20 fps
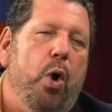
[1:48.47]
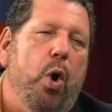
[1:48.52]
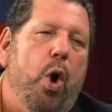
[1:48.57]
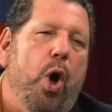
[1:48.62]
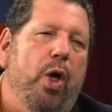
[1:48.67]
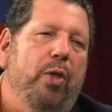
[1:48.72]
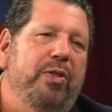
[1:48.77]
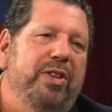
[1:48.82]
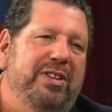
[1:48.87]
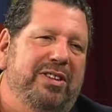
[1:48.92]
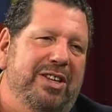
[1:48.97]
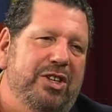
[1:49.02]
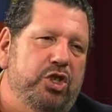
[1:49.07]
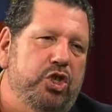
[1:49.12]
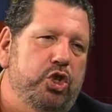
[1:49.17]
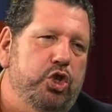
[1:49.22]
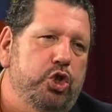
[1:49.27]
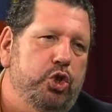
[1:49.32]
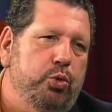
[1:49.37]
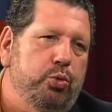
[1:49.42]
all the
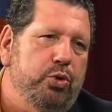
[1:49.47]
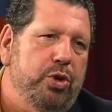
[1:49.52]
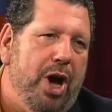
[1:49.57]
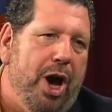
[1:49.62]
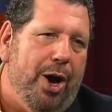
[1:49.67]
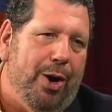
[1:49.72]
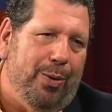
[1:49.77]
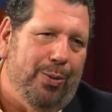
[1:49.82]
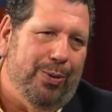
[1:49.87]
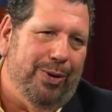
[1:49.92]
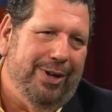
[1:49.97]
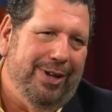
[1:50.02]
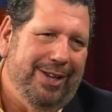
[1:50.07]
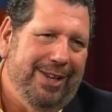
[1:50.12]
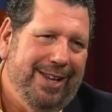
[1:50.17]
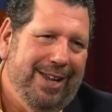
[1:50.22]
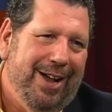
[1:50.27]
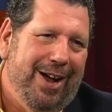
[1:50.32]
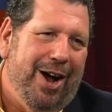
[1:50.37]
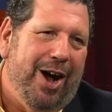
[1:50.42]
dishes you know
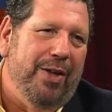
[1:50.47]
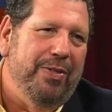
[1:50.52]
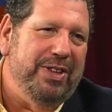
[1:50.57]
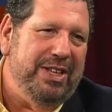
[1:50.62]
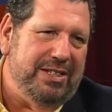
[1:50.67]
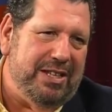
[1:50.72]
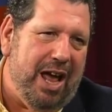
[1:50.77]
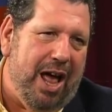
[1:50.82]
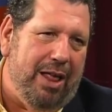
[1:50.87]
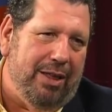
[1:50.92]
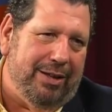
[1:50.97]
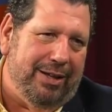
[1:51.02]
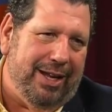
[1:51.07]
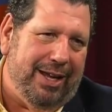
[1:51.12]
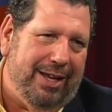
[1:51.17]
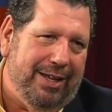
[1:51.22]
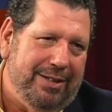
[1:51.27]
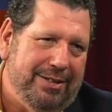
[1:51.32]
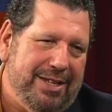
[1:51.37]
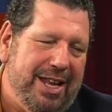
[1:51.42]
on these
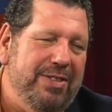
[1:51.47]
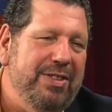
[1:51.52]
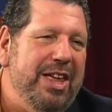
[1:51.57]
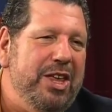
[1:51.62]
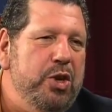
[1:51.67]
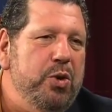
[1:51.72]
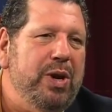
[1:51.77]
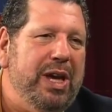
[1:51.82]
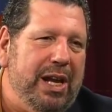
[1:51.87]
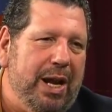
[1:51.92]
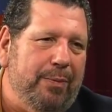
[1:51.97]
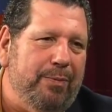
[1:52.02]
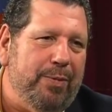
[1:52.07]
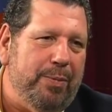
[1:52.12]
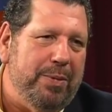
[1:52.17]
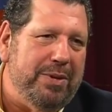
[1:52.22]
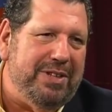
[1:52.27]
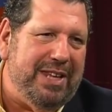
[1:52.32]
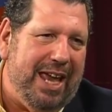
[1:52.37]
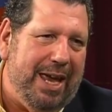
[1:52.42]
holidays, and then you get up
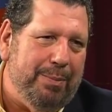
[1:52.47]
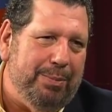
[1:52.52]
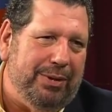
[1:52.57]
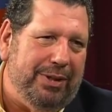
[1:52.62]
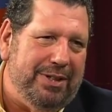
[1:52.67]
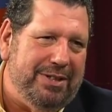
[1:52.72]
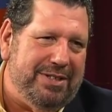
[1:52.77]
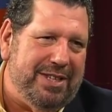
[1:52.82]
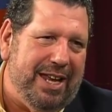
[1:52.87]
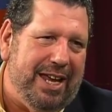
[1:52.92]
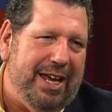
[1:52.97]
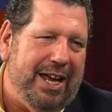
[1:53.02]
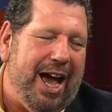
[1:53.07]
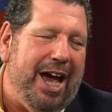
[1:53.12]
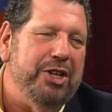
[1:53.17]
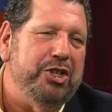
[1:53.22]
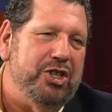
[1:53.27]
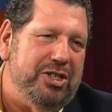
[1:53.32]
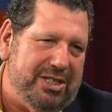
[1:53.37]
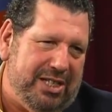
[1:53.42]
from the table and say,
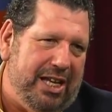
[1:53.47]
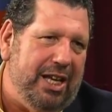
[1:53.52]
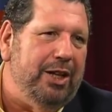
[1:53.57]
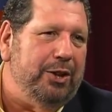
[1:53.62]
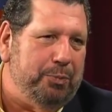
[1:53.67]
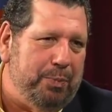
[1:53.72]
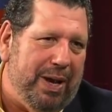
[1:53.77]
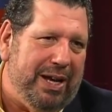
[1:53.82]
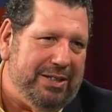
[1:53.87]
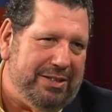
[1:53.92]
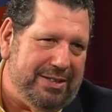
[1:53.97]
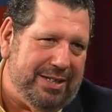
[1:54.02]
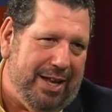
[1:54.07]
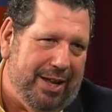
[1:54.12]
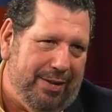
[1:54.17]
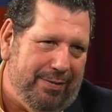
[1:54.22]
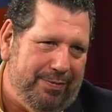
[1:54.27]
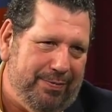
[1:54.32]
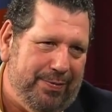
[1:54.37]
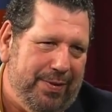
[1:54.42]
"I just killed
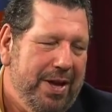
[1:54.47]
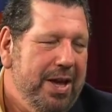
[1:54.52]
myself."